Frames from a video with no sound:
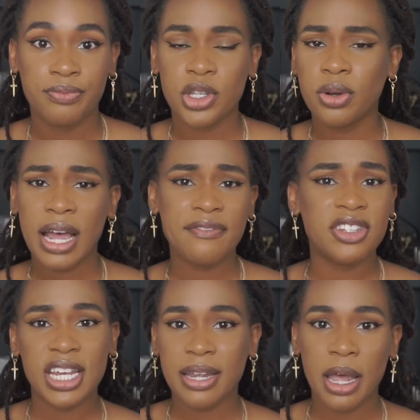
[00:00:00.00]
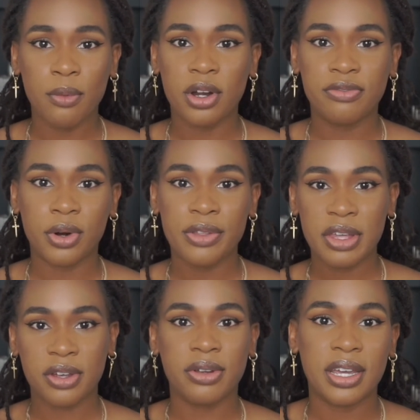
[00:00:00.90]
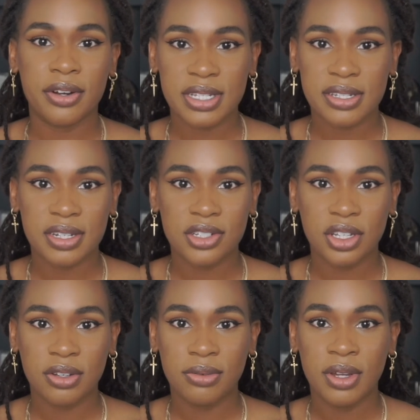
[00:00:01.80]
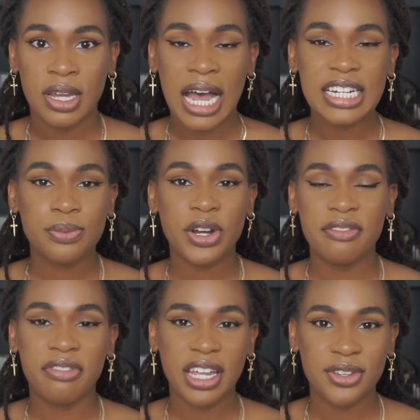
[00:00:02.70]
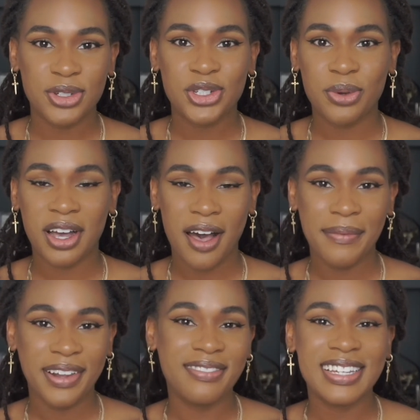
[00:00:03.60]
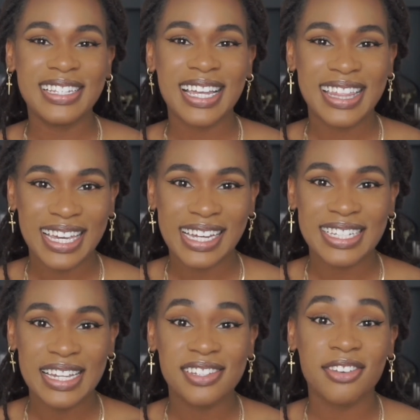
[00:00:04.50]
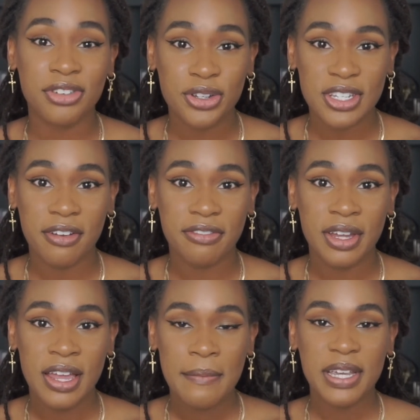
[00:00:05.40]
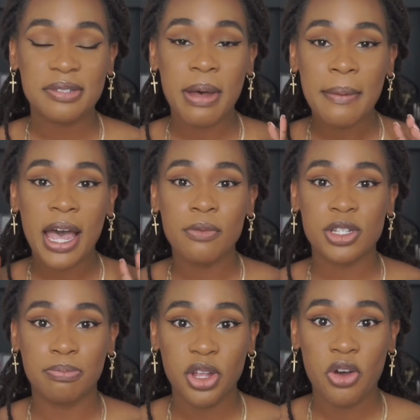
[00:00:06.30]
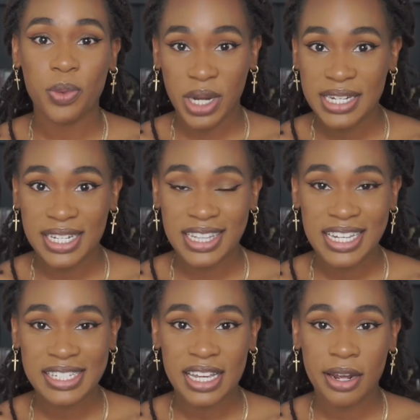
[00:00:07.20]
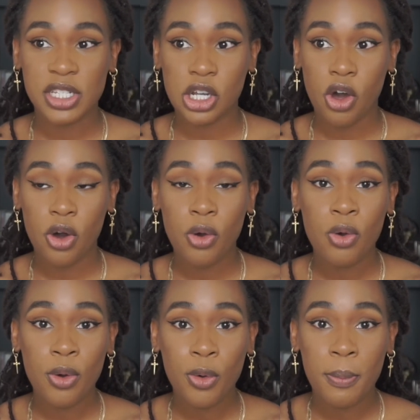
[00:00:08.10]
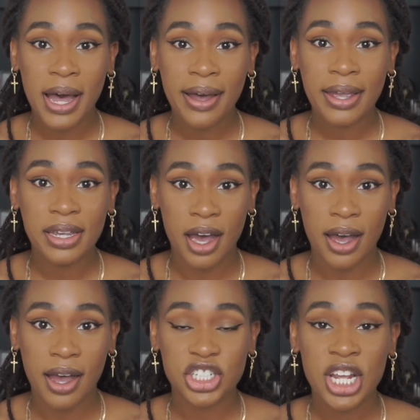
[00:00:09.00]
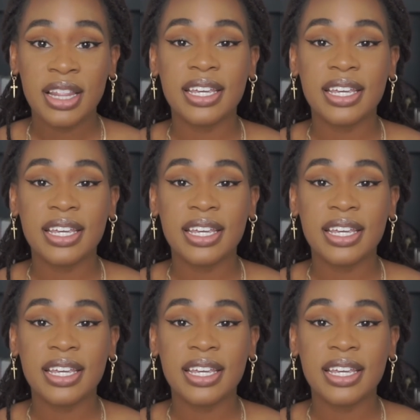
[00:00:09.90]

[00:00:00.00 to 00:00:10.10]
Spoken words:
You don't have to take my word for it that the creator is listening to you. I just want to invite you to do a couple of these things and see for yourself. because my mind was blown when I did this. And I was like, oh my gosh.